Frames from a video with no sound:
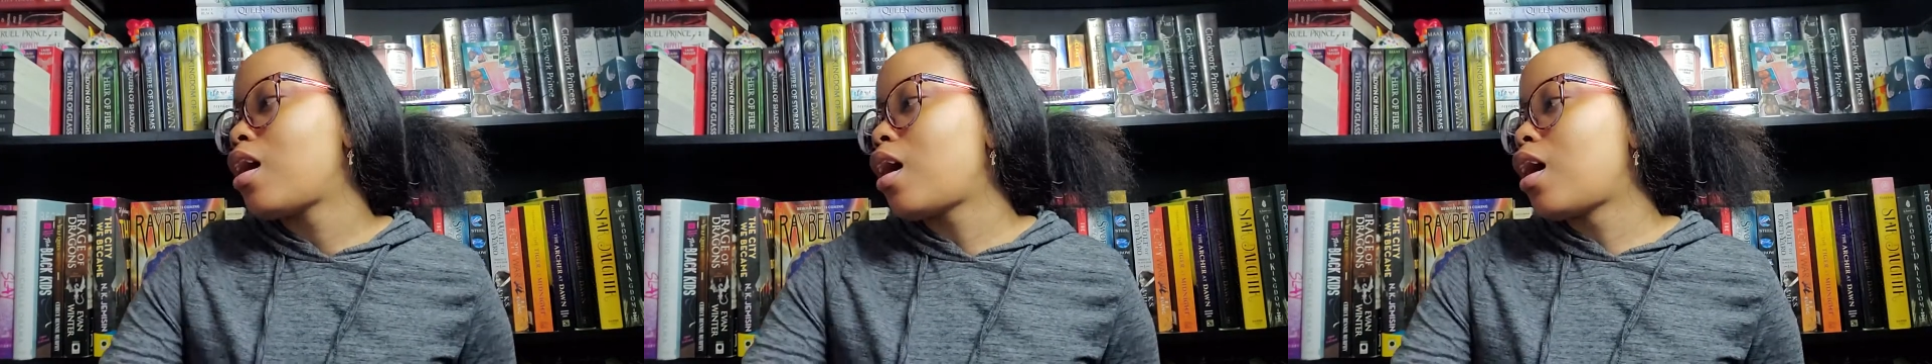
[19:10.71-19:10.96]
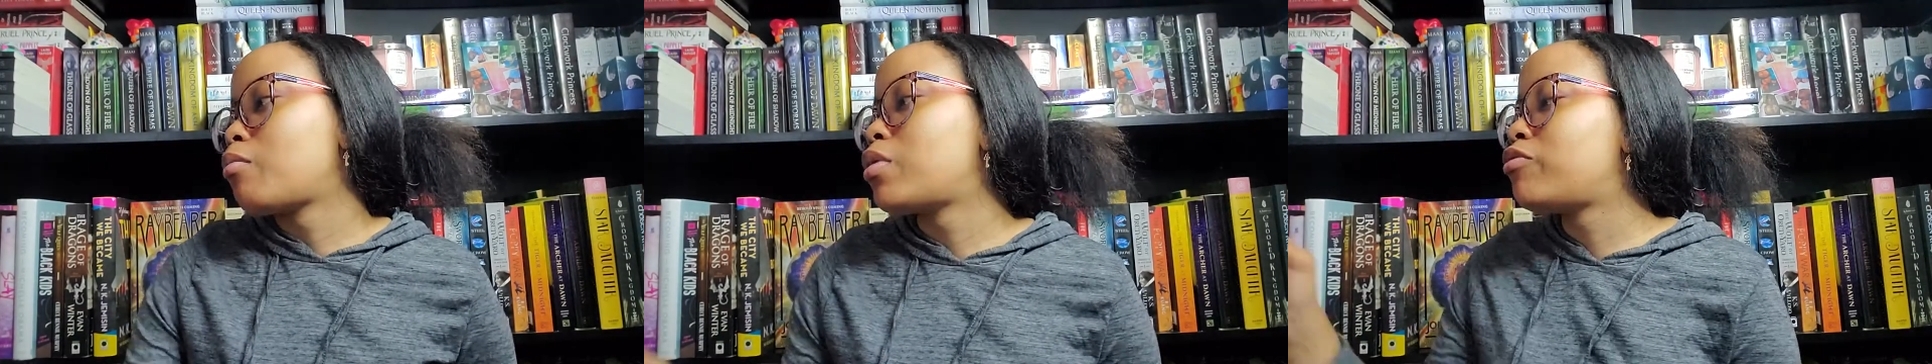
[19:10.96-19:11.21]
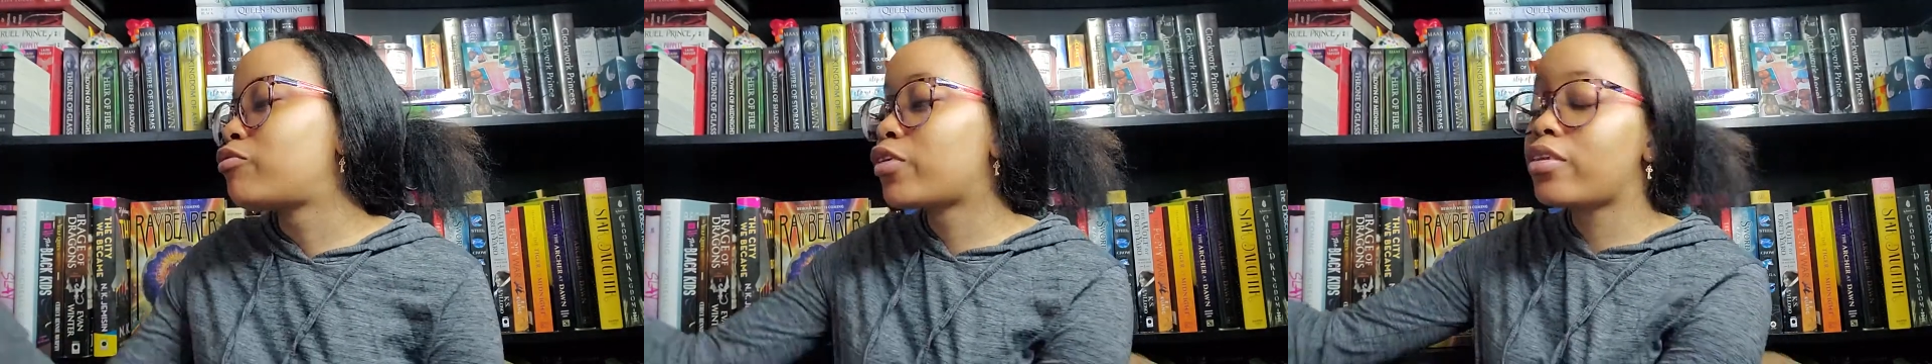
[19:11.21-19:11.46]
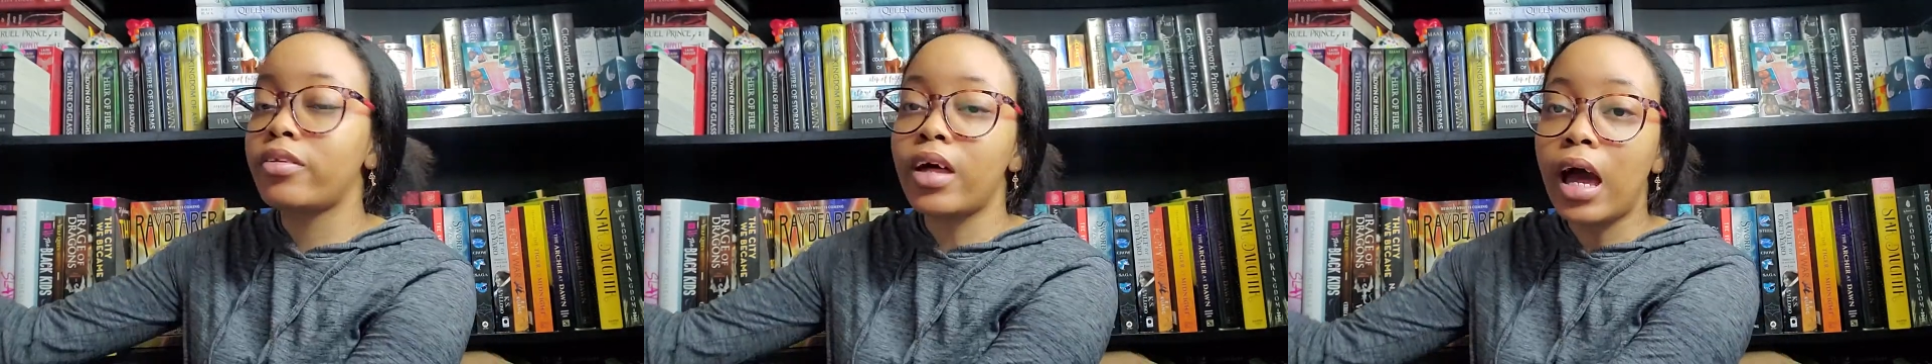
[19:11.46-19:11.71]
and for
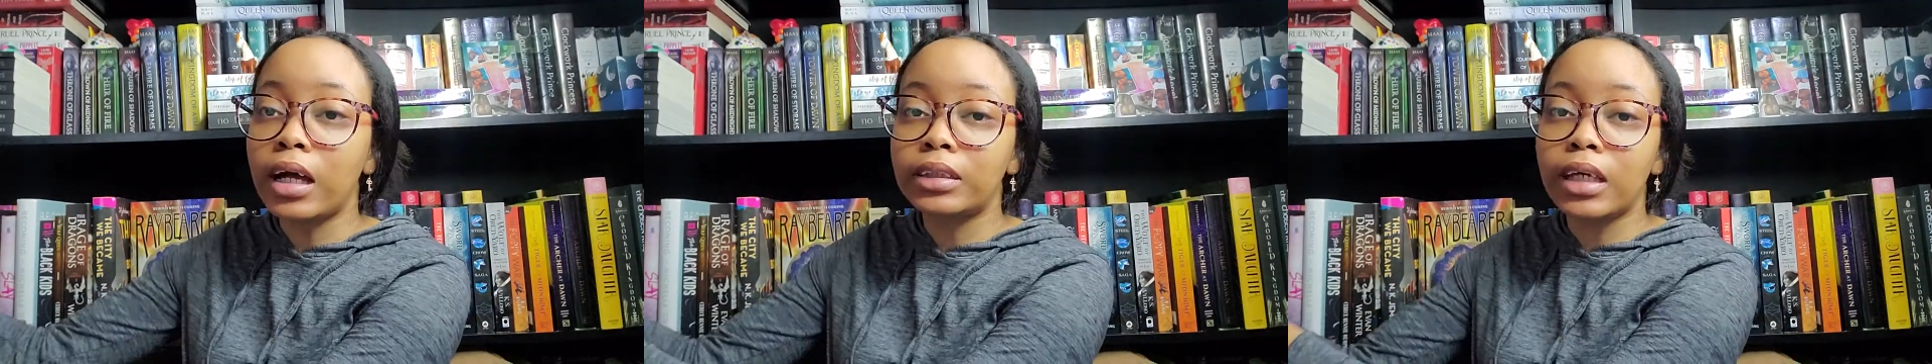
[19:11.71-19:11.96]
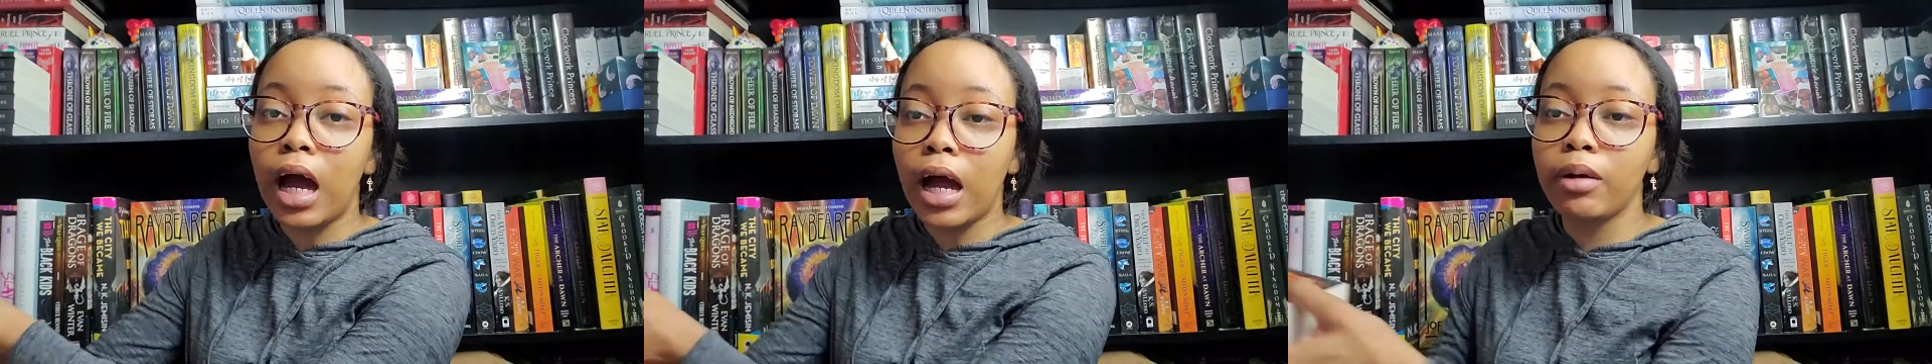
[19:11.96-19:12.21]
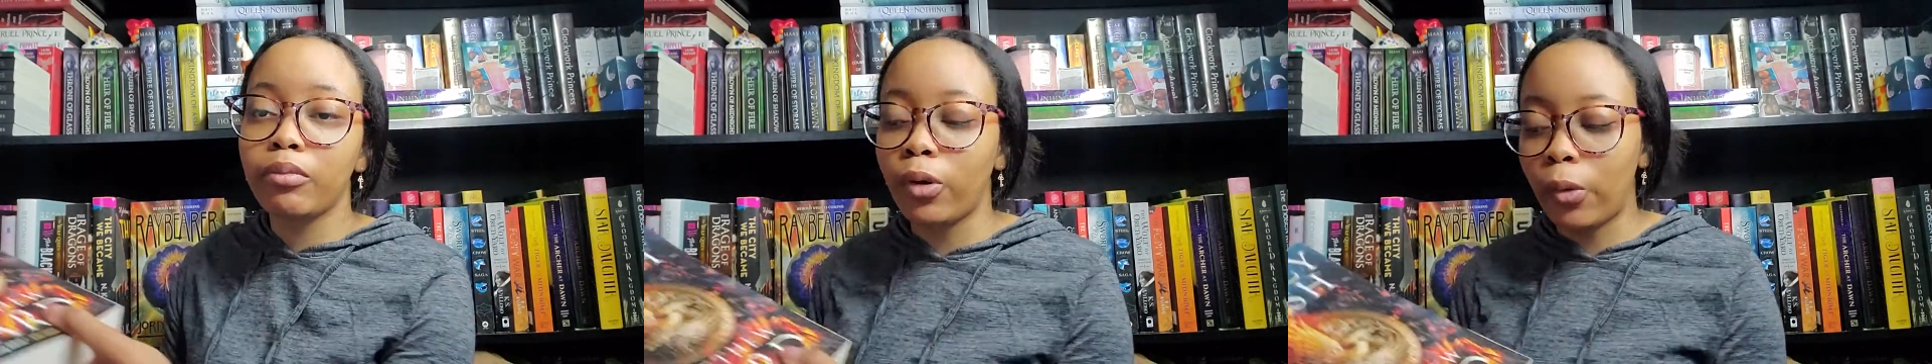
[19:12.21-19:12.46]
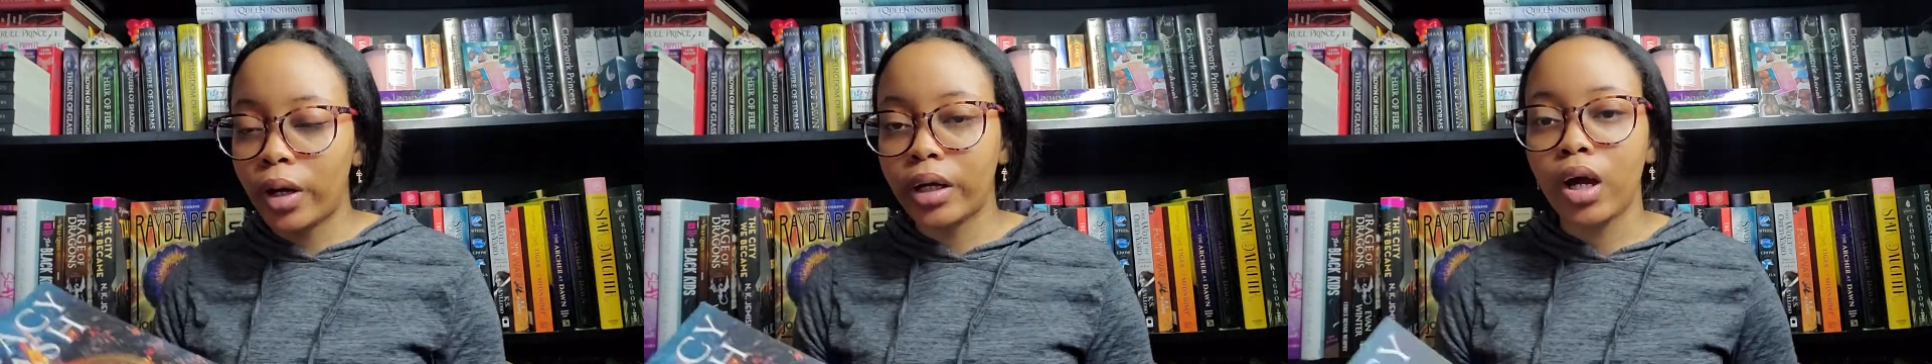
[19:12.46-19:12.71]
that I am
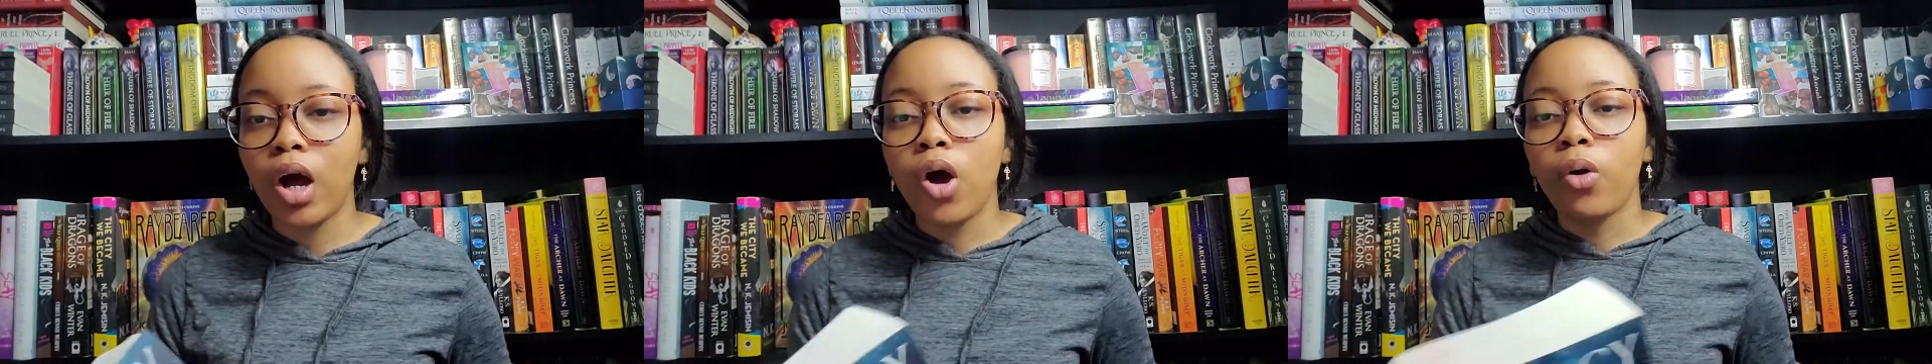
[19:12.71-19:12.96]
going